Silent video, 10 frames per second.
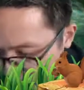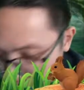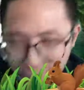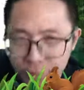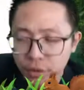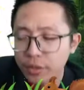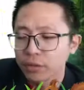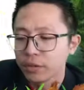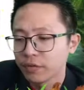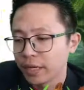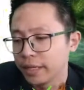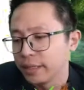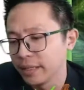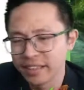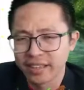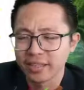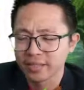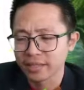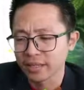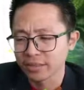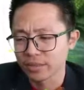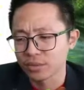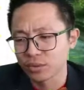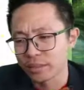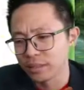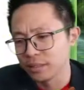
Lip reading: I no need to divide and cancel so many things.